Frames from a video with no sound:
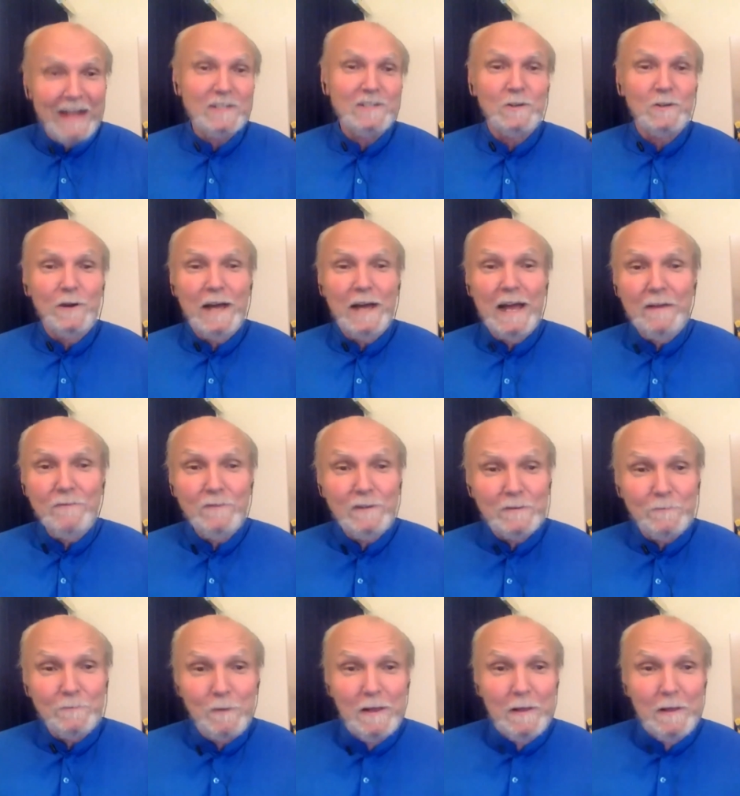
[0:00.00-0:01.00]
So I have
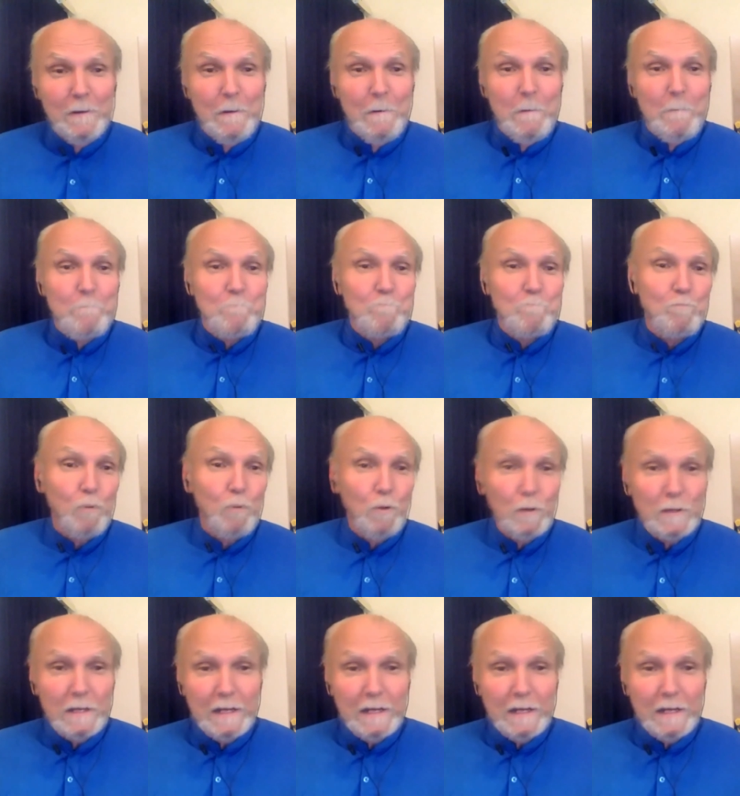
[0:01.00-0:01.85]
to pull